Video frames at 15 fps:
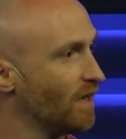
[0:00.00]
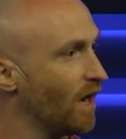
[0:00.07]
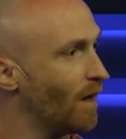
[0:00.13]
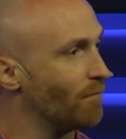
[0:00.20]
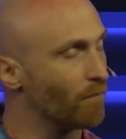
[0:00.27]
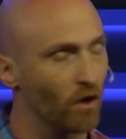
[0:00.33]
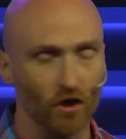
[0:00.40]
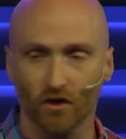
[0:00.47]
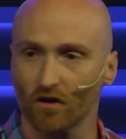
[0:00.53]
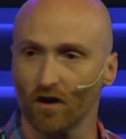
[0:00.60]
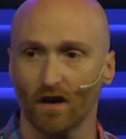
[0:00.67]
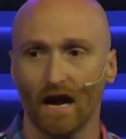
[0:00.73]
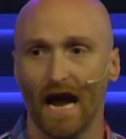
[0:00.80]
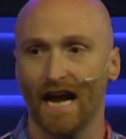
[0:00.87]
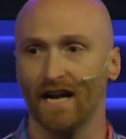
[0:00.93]
a
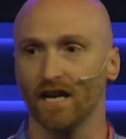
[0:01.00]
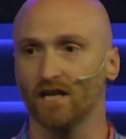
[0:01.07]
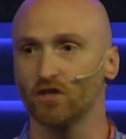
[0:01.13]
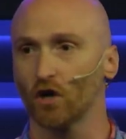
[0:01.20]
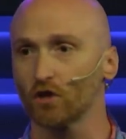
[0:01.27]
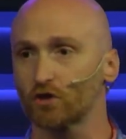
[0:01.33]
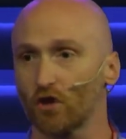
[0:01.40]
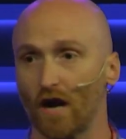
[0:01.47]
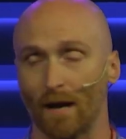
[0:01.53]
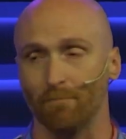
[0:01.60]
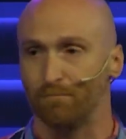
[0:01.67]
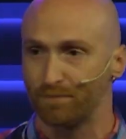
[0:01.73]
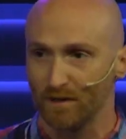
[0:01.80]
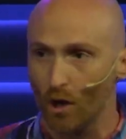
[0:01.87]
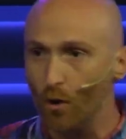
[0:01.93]
murderer and an adulterer,
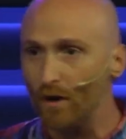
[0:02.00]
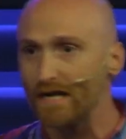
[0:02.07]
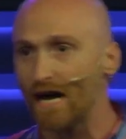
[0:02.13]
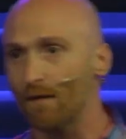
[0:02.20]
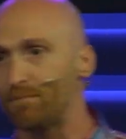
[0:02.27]
and blowing up